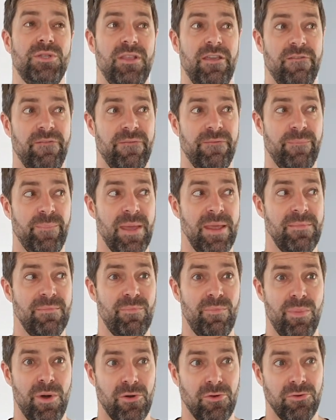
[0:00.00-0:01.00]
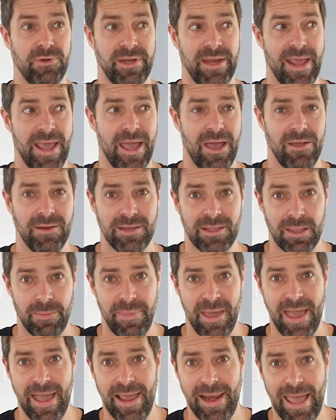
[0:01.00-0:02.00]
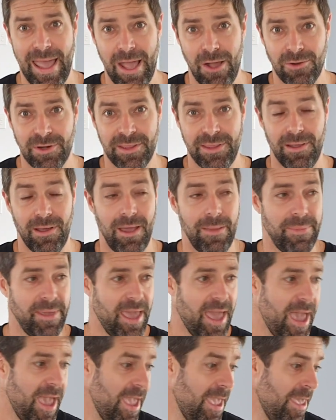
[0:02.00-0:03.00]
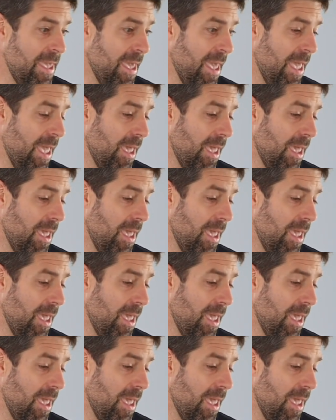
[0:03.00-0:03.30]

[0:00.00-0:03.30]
They've been bottled now. Did the pale ale, did the IPA,